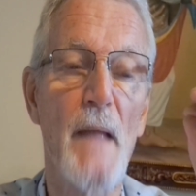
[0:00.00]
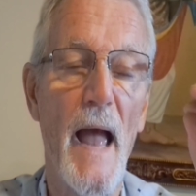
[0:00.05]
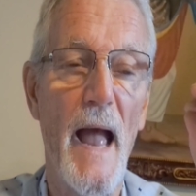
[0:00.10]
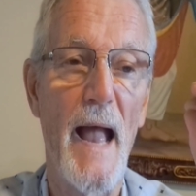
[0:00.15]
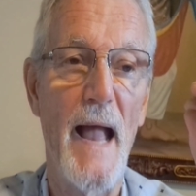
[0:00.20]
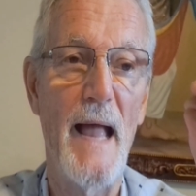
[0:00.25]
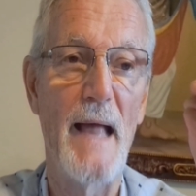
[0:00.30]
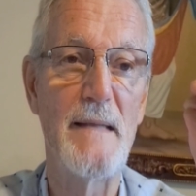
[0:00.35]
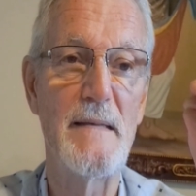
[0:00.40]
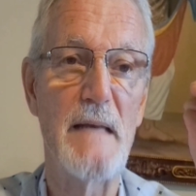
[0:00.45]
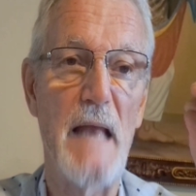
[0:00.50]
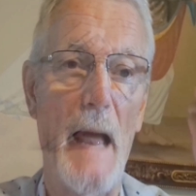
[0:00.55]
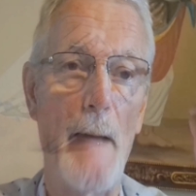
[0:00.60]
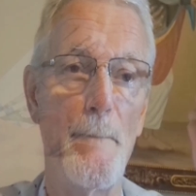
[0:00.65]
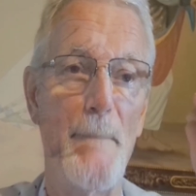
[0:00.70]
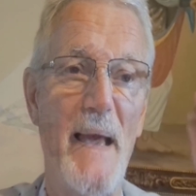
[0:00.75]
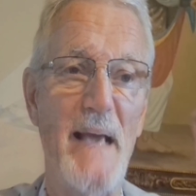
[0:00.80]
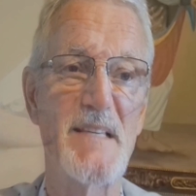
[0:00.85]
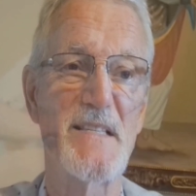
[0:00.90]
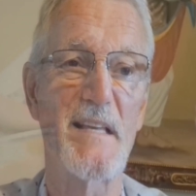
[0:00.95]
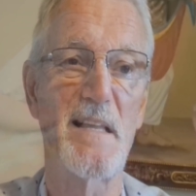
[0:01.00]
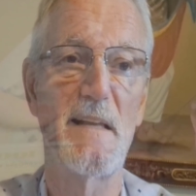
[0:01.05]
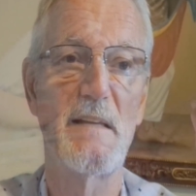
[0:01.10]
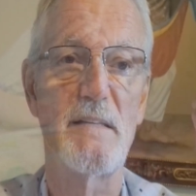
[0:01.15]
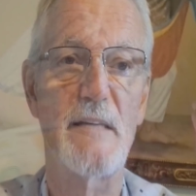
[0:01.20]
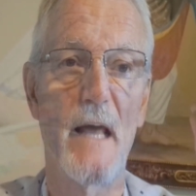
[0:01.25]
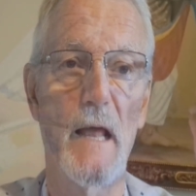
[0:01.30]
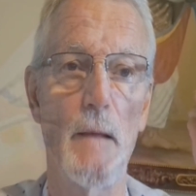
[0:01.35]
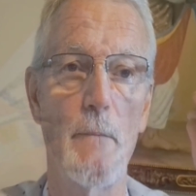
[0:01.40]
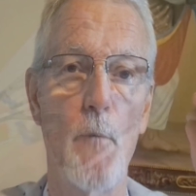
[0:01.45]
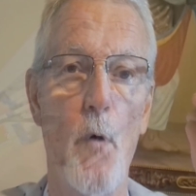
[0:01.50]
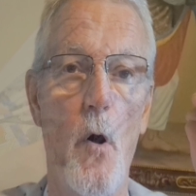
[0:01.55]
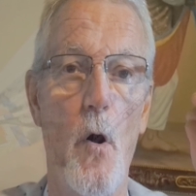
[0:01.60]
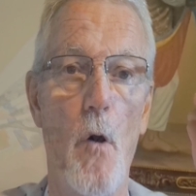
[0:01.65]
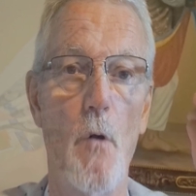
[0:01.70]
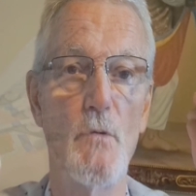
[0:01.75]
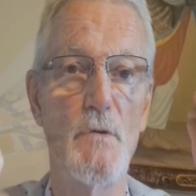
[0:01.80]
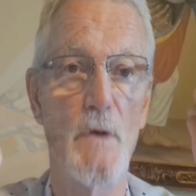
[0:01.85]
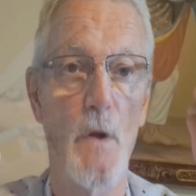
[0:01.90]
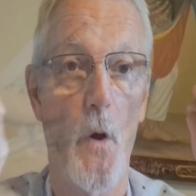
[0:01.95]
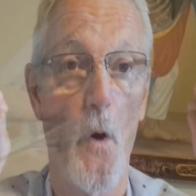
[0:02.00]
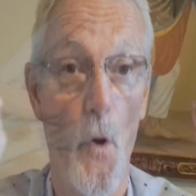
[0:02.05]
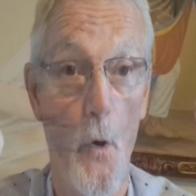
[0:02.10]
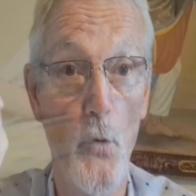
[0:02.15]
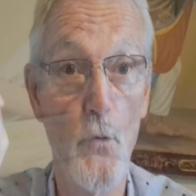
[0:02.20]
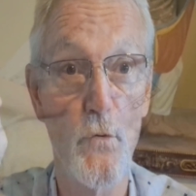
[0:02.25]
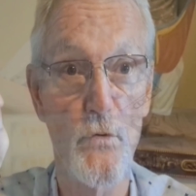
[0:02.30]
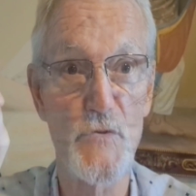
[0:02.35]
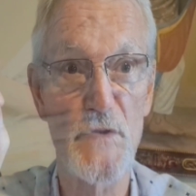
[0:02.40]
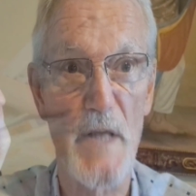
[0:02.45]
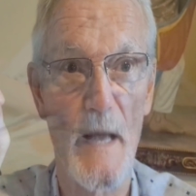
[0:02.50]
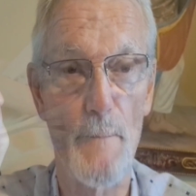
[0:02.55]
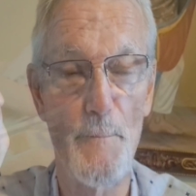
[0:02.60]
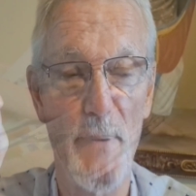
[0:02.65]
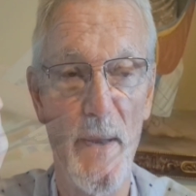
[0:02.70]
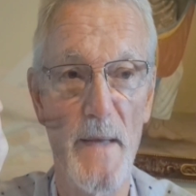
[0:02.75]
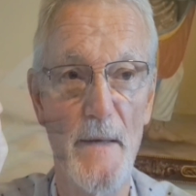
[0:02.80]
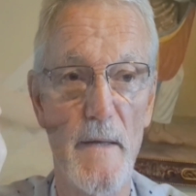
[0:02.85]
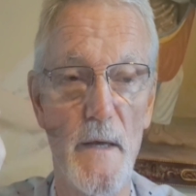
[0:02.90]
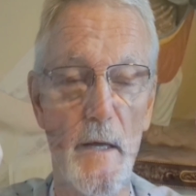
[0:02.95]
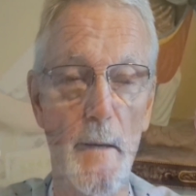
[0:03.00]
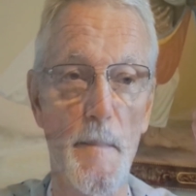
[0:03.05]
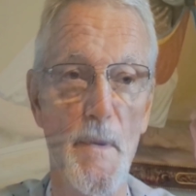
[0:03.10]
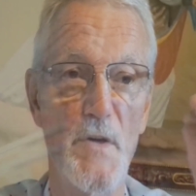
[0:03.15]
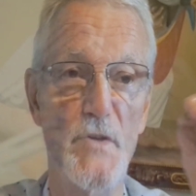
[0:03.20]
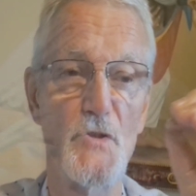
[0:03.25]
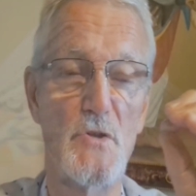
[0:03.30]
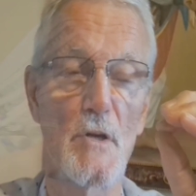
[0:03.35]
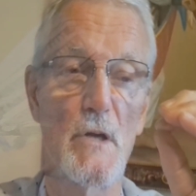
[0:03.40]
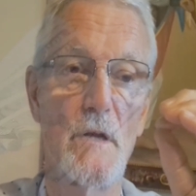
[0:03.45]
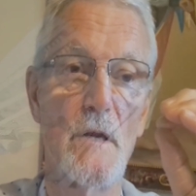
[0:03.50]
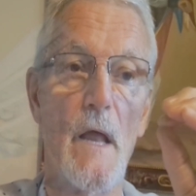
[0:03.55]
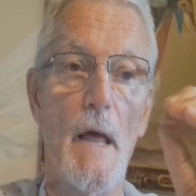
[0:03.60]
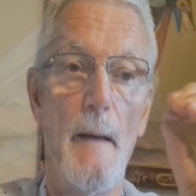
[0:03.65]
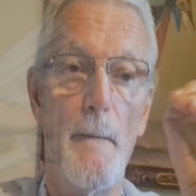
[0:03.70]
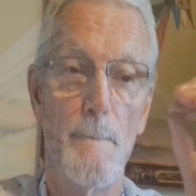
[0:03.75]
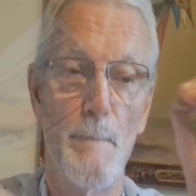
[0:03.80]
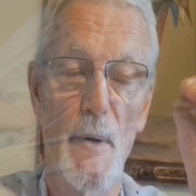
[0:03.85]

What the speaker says: and basically tell them, oh, the owner's not paying the commission,